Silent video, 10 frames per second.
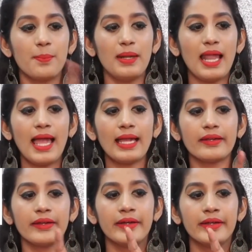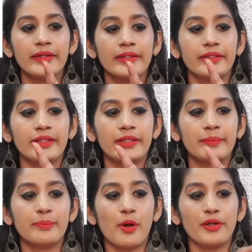black
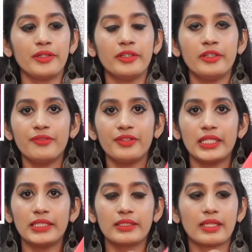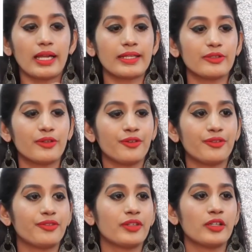border with the kind
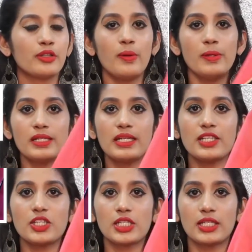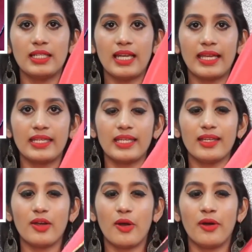of goldenish
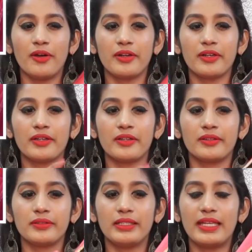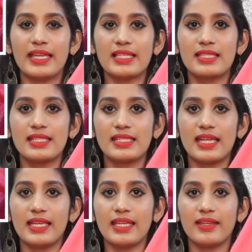lining or lace
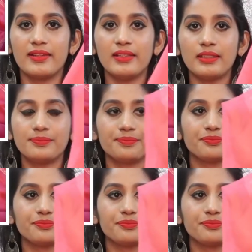detailing here.